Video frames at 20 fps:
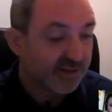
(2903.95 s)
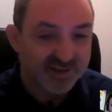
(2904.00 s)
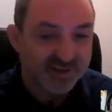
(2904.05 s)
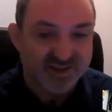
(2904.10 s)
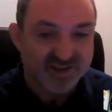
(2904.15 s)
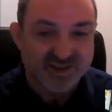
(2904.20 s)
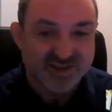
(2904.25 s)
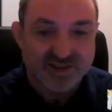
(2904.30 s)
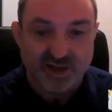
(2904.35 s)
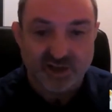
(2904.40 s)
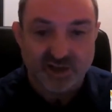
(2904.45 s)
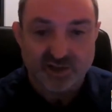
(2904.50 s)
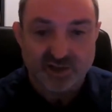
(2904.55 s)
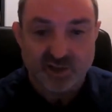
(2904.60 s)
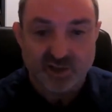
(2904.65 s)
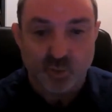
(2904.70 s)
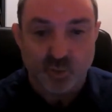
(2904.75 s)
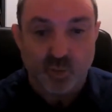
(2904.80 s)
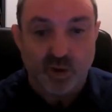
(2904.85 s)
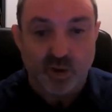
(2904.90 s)
There's such
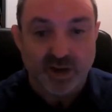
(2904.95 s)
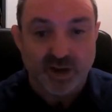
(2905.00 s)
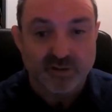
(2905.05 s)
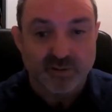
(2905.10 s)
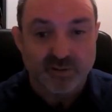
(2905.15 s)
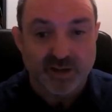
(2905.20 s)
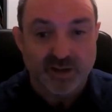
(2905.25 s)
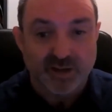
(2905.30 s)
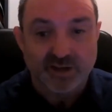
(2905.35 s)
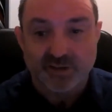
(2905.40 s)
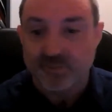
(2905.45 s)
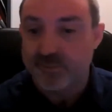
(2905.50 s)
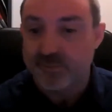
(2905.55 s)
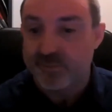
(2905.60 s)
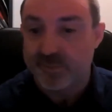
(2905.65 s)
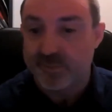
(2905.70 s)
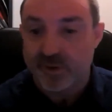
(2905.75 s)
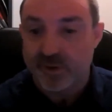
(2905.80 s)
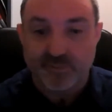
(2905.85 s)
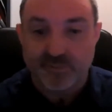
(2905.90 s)
a wide range of
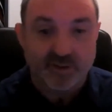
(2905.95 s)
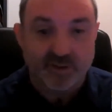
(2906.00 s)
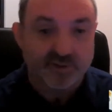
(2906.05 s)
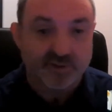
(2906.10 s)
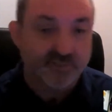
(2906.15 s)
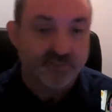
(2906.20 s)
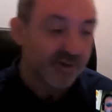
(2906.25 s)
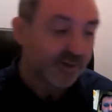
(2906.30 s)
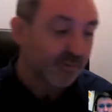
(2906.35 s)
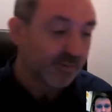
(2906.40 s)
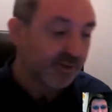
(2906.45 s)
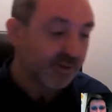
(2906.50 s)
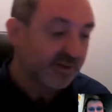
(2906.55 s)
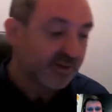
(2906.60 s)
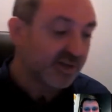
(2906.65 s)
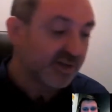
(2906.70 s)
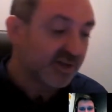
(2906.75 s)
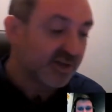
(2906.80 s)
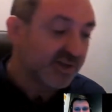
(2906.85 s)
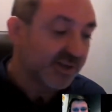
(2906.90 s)
profiles of
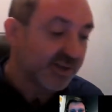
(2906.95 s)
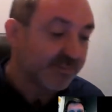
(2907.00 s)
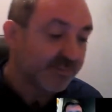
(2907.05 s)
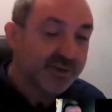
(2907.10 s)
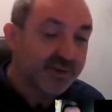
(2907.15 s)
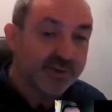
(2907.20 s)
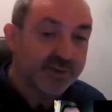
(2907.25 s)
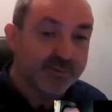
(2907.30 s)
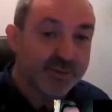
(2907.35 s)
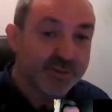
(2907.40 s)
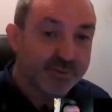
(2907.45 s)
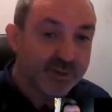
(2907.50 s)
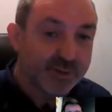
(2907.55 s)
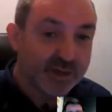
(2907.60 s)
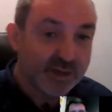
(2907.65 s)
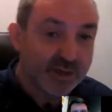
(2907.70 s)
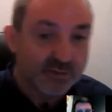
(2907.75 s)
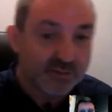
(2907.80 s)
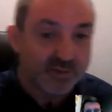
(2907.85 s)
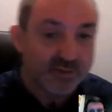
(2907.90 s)
fermentation temperature people
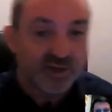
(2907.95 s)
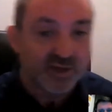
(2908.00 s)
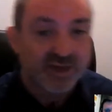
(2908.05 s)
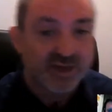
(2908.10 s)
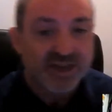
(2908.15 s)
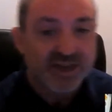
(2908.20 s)
use,